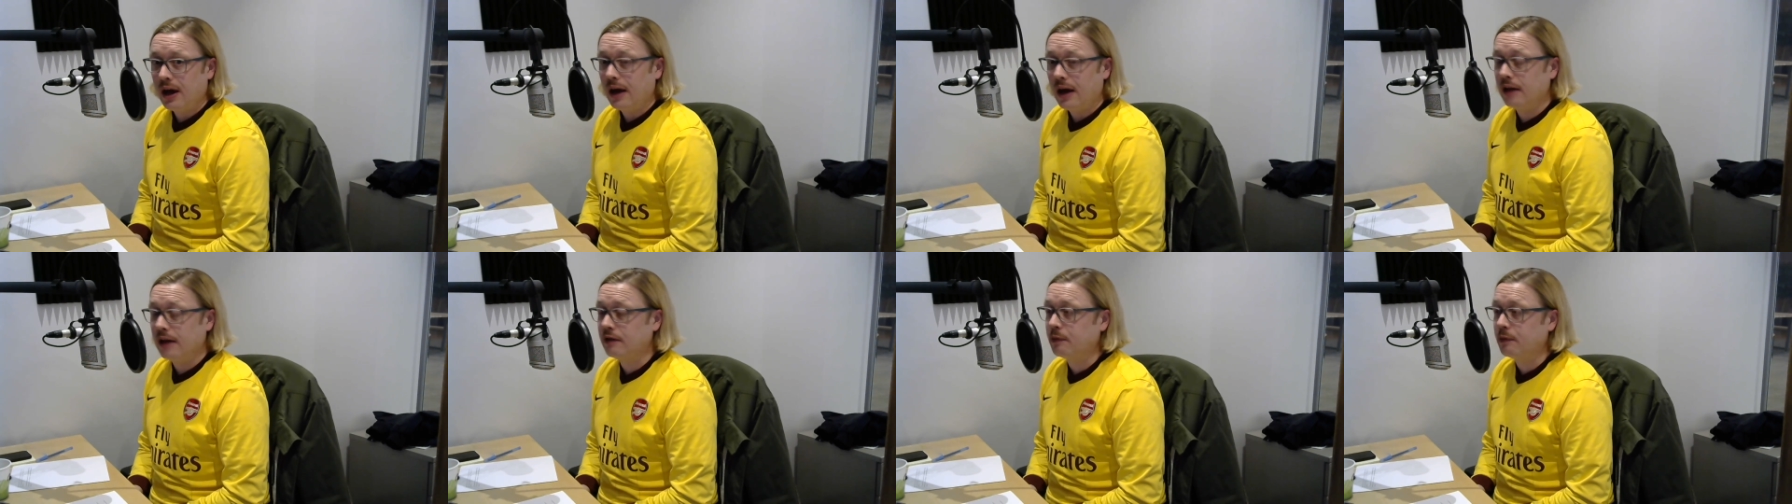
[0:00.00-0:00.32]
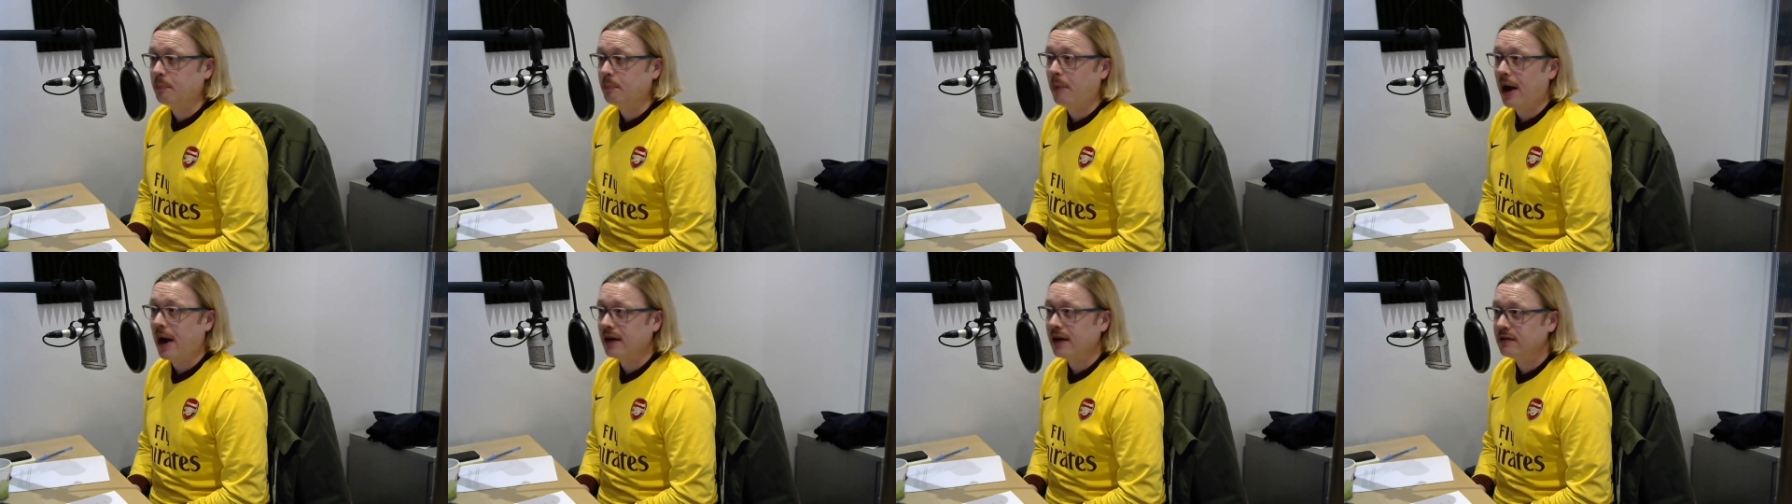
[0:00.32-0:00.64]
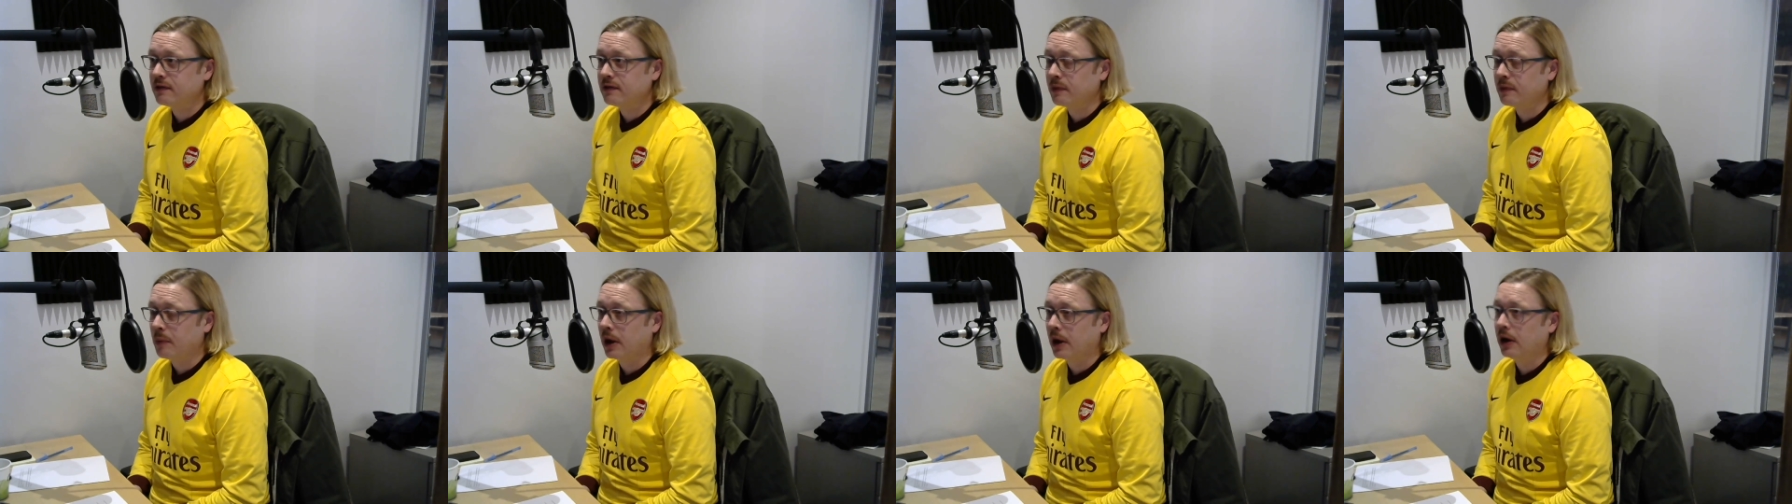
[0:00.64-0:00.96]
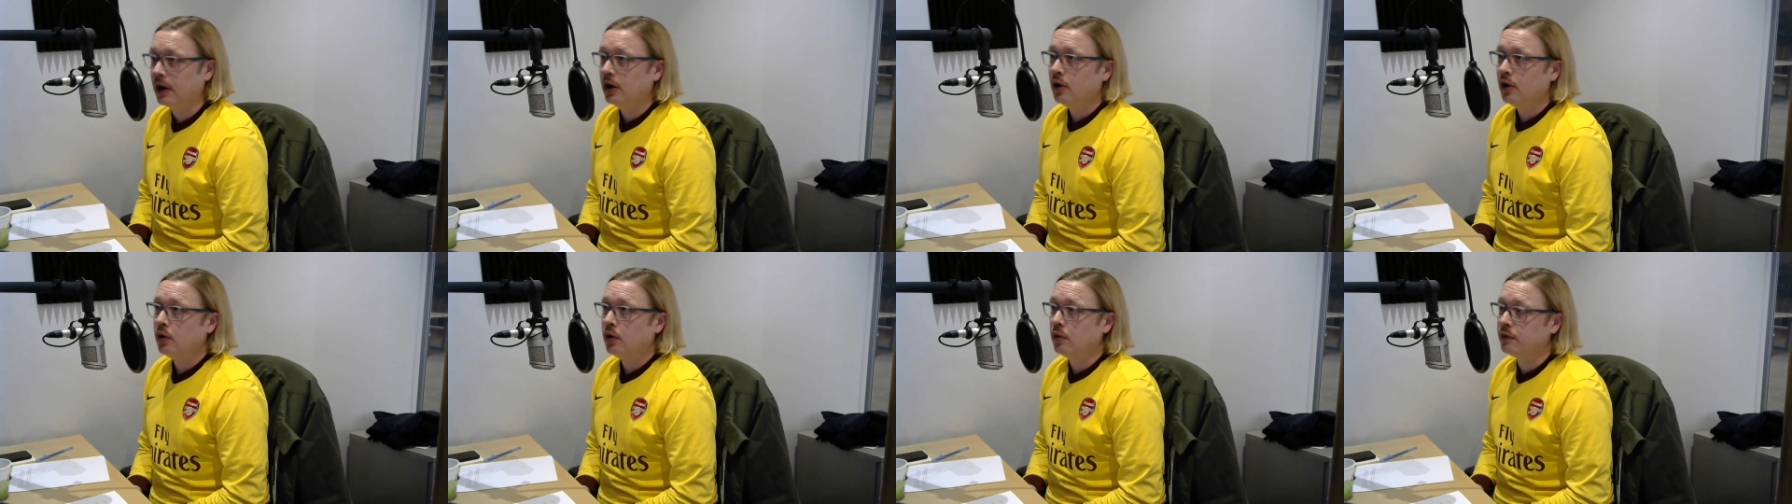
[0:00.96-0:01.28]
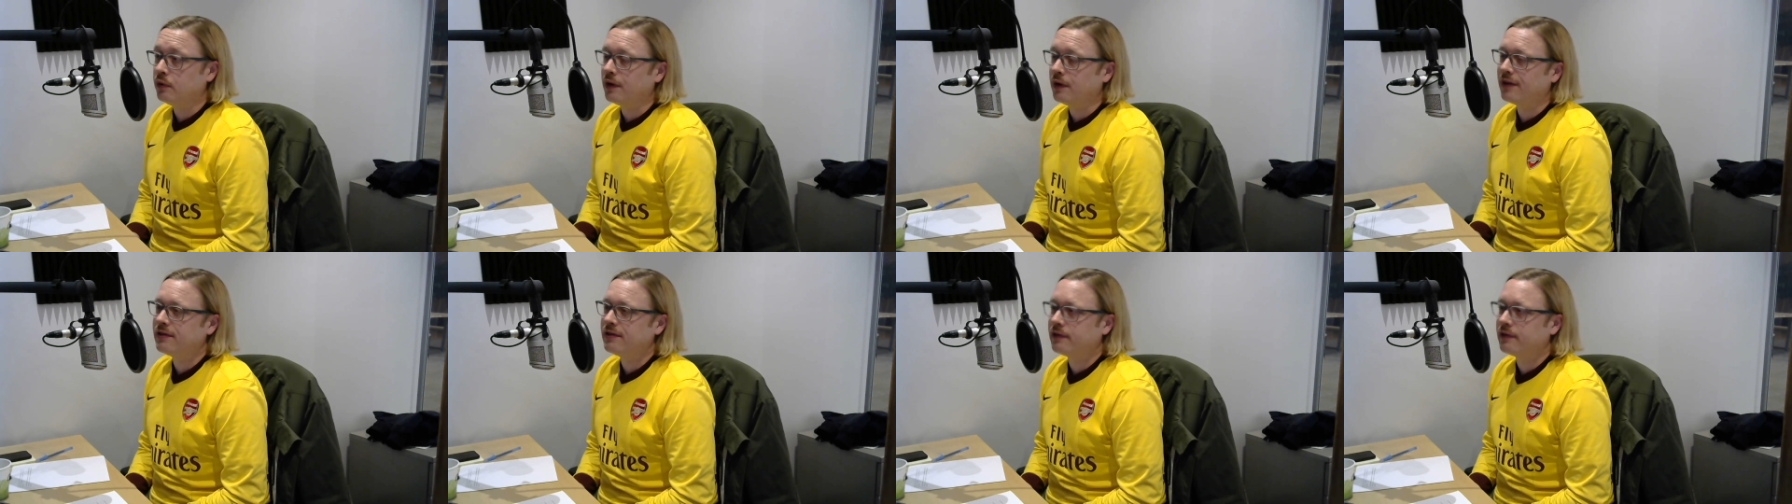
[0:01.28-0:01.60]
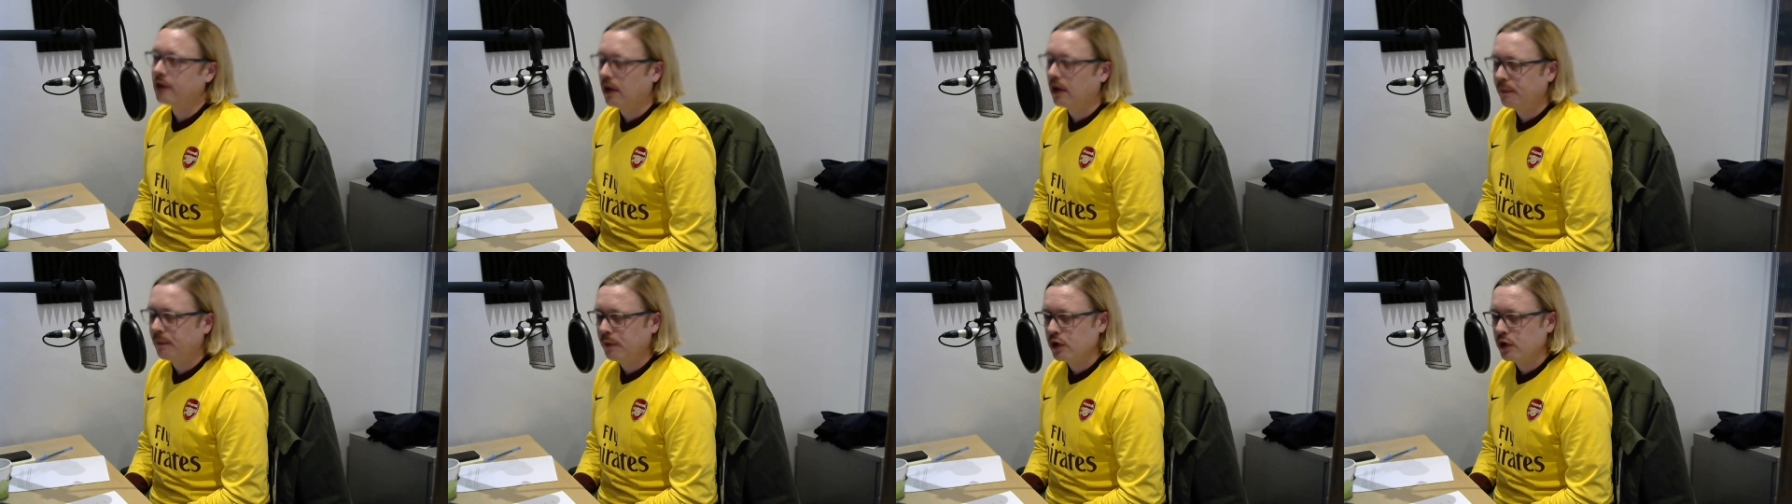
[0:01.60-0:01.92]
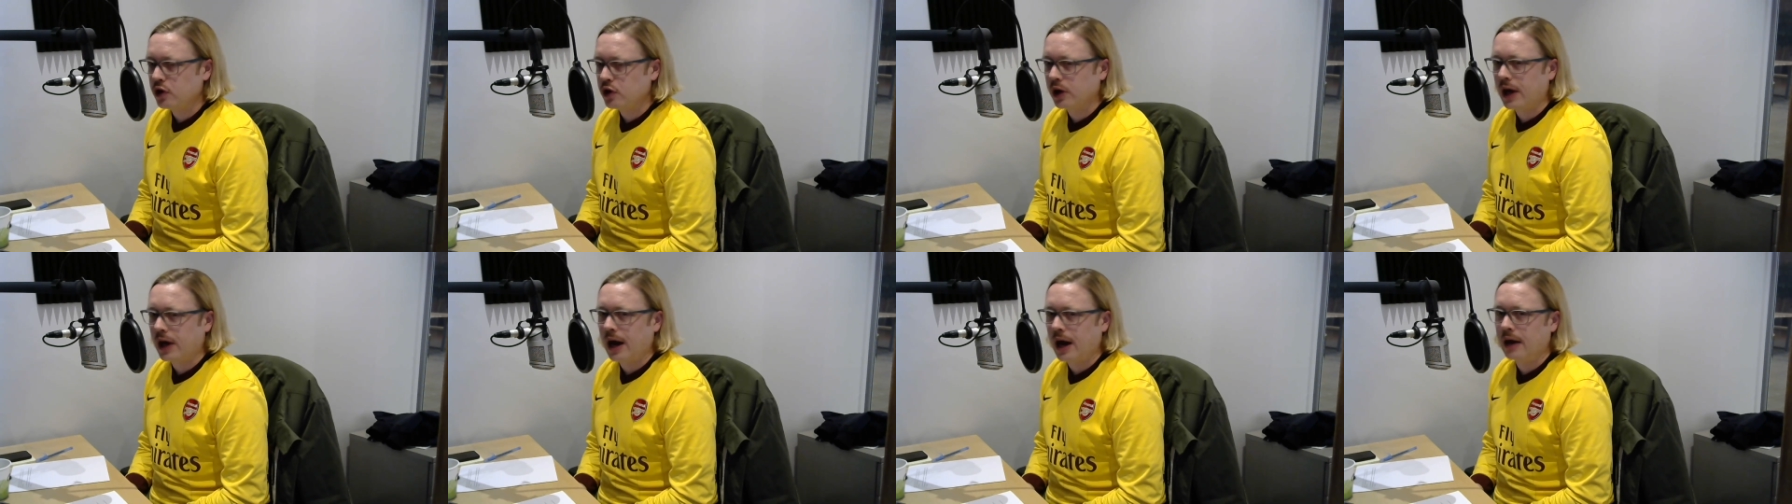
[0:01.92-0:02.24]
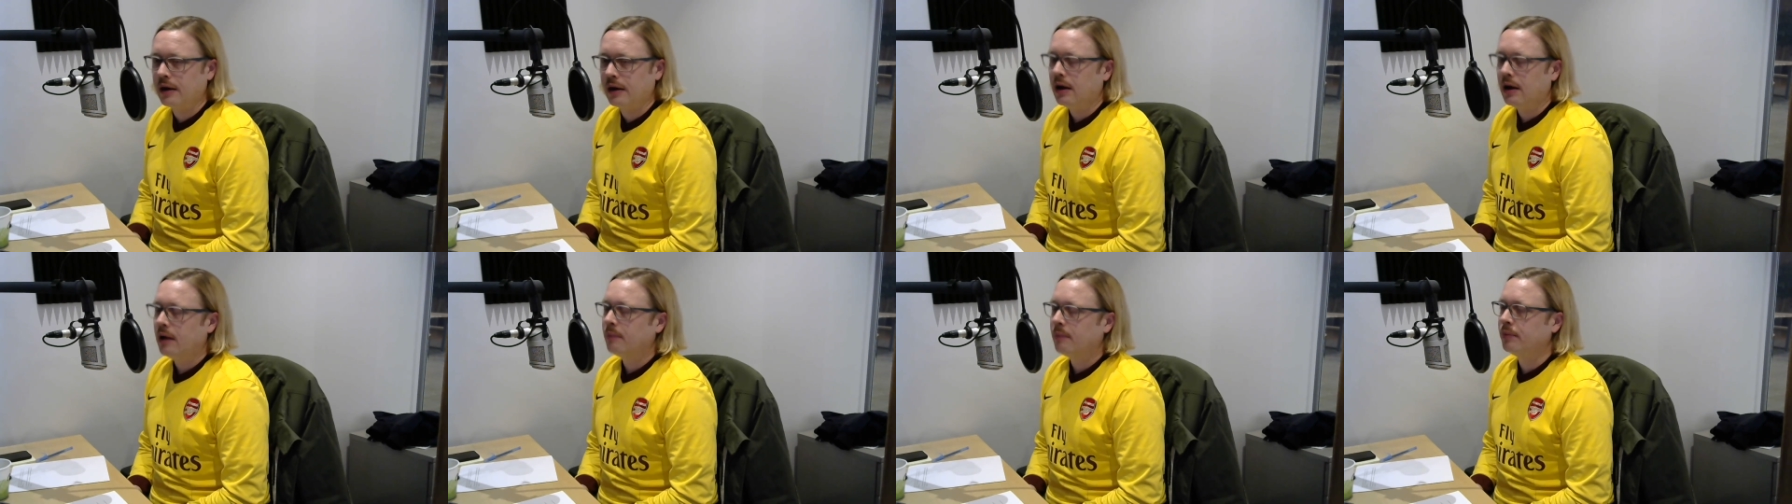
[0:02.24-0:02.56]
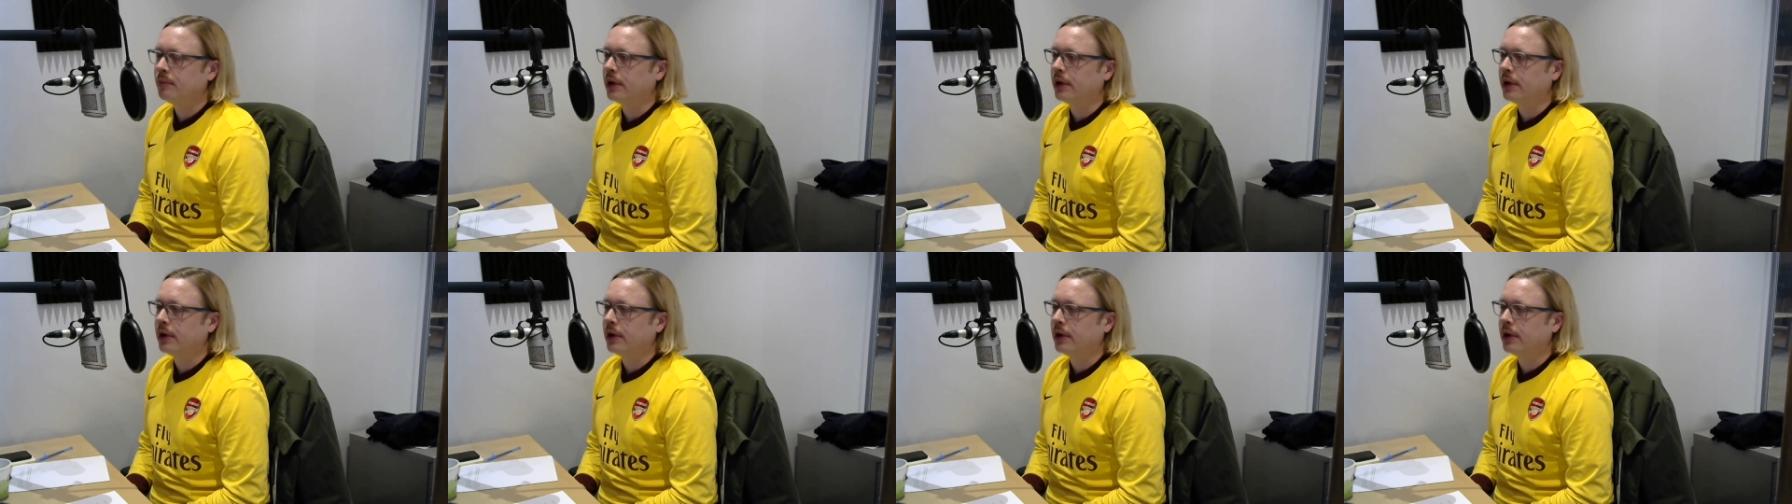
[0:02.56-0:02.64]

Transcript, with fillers: it's Benzema who's unselfish again,